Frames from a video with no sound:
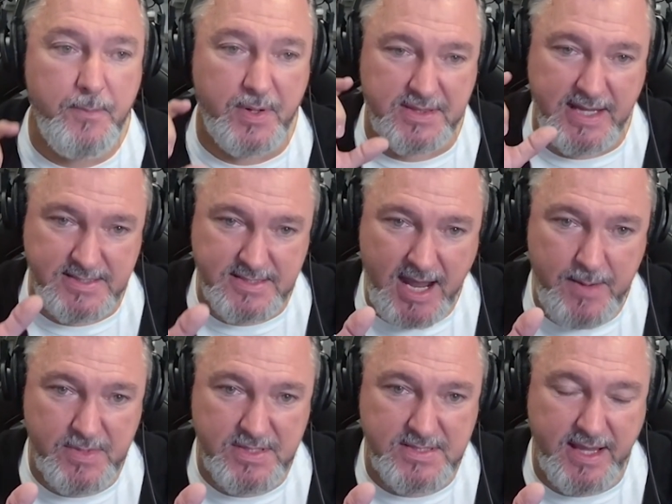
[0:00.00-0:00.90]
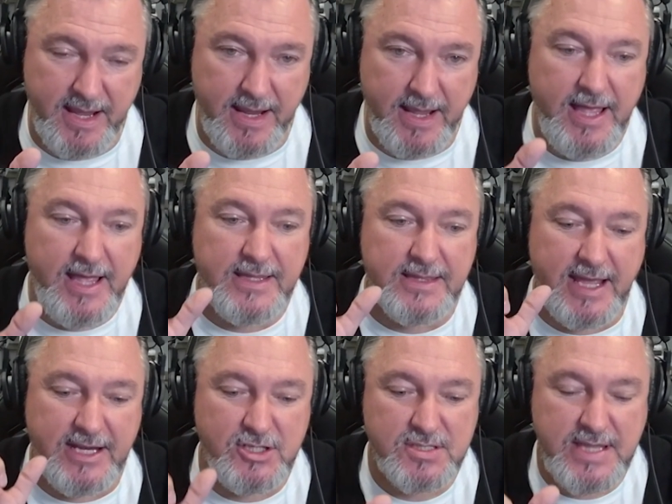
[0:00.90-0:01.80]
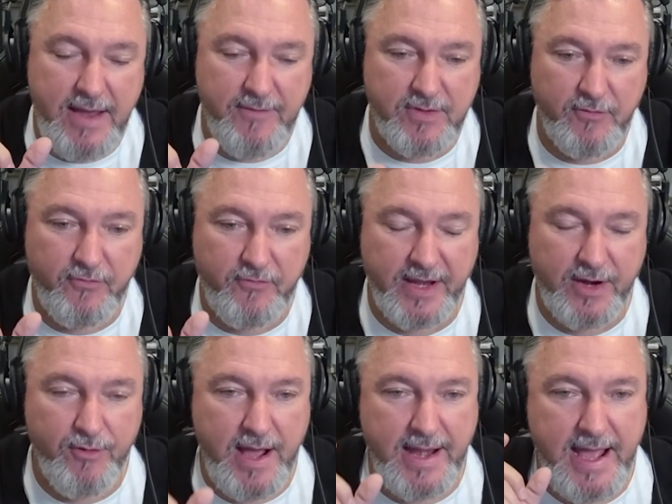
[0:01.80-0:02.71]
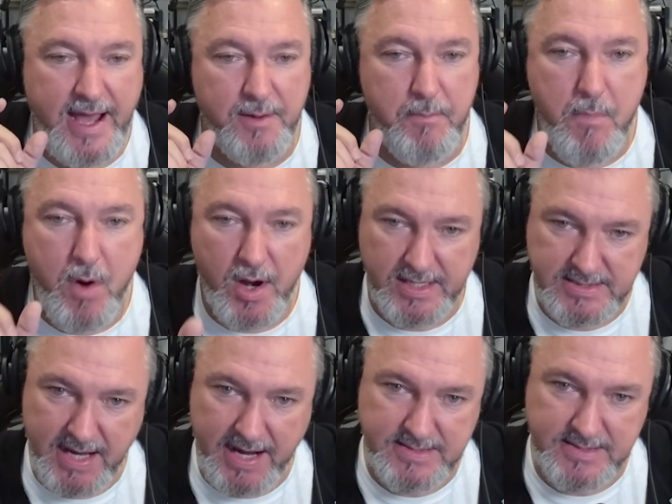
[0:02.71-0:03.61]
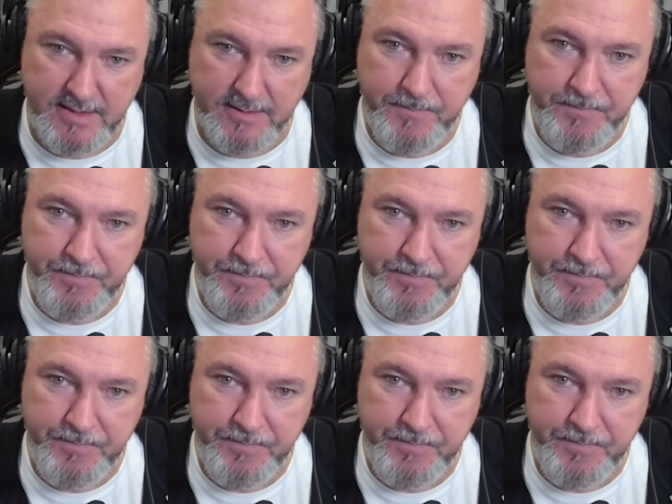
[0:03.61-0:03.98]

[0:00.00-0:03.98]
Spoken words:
But that time is there. They just have to figure out how to monetize it.